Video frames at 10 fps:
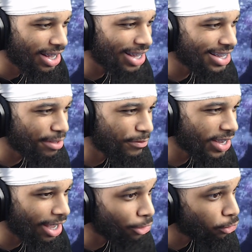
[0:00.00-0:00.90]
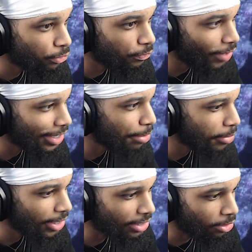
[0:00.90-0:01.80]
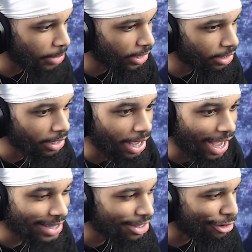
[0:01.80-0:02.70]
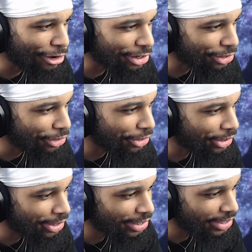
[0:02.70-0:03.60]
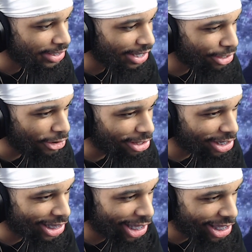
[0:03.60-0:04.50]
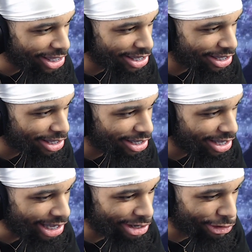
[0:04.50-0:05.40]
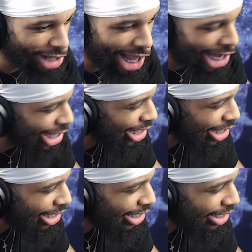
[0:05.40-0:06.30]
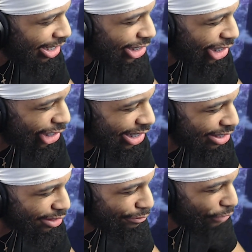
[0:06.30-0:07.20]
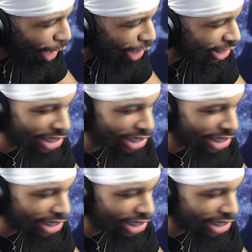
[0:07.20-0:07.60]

I like the fucking, are those fucking bugs? Oh my god. I like the art though. Like the art look clean. I ain't gonna lie. That shit look clean as fuck.